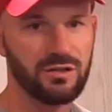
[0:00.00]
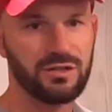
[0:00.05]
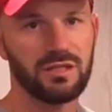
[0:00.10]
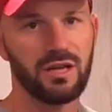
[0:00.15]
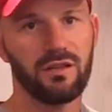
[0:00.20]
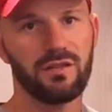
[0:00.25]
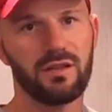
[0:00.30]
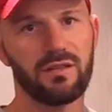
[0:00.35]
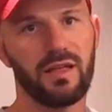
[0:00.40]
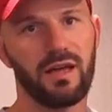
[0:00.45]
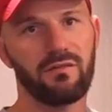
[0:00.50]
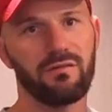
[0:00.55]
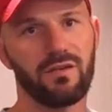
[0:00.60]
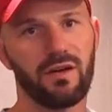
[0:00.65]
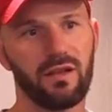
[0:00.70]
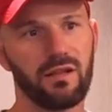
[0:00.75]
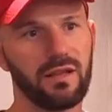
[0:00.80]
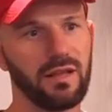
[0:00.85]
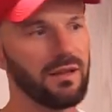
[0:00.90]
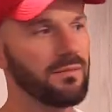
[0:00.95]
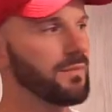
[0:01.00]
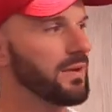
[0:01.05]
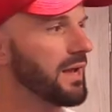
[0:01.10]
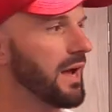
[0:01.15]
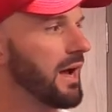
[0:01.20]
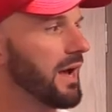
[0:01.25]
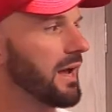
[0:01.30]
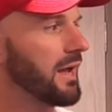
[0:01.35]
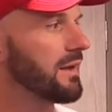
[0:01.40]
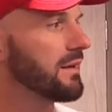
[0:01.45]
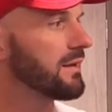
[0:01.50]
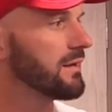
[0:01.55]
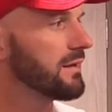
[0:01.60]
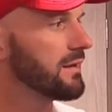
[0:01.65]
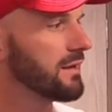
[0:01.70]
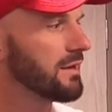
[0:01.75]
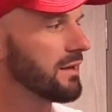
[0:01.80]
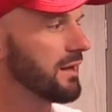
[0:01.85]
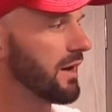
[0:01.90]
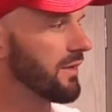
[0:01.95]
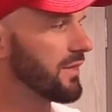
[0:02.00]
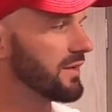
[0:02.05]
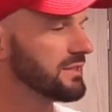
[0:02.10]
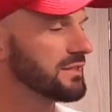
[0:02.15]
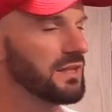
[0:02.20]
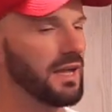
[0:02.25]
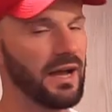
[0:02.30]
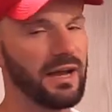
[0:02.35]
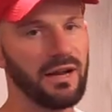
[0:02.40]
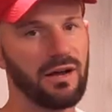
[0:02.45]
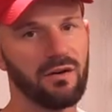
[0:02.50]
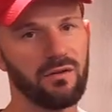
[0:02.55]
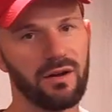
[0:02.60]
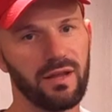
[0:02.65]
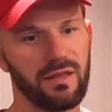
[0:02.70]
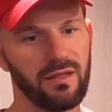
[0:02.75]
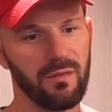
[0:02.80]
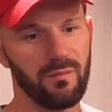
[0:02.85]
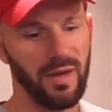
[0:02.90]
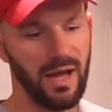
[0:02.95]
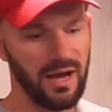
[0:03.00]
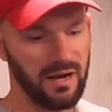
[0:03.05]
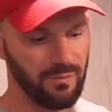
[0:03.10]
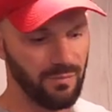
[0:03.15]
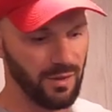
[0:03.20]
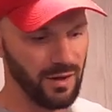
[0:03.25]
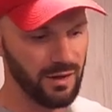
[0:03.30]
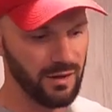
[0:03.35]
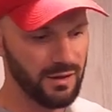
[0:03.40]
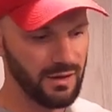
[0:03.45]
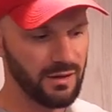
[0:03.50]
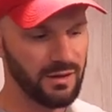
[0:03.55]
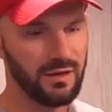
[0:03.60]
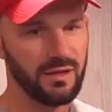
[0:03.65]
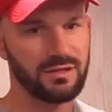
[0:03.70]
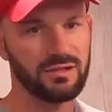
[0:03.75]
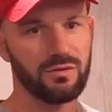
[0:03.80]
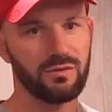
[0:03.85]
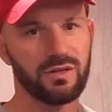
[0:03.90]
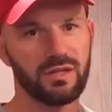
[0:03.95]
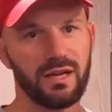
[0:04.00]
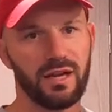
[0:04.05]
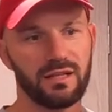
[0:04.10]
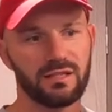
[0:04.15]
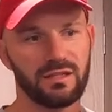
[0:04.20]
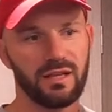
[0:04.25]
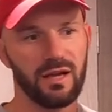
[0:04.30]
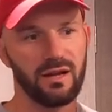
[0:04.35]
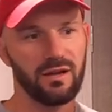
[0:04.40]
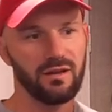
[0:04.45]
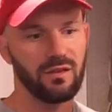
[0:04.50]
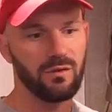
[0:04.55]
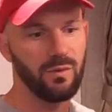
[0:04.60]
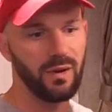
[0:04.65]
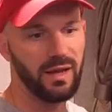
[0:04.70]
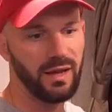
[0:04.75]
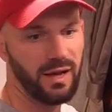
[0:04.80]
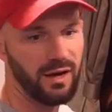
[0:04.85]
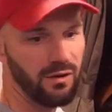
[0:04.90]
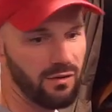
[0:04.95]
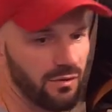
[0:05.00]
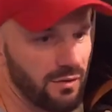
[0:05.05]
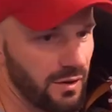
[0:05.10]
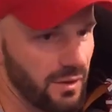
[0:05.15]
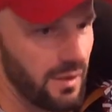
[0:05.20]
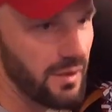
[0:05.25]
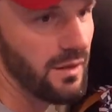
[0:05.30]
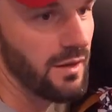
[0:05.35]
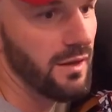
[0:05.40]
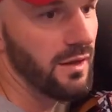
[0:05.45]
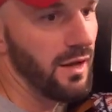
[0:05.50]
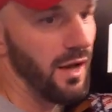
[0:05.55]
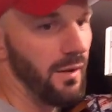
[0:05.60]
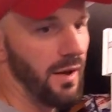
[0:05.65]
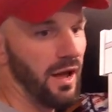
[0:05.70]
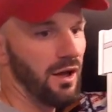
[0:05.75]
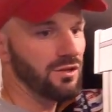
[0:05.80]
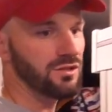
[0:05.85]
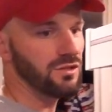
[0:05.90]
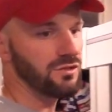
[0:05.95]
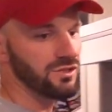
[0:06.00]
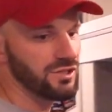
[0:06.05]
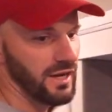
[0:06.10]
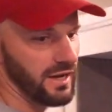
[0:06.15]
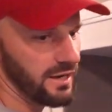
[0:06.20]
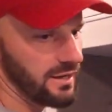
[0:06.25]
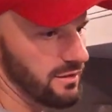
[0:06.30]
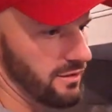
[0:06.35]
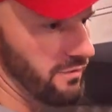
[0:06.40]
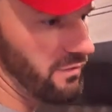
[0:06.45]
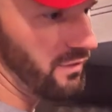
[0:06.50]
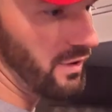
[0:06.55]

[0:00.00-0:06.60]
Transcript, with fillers: there's nothing that fell in behind uh, the slide out and the back bunk, because it would catch that on the way out. Uh, I also check in the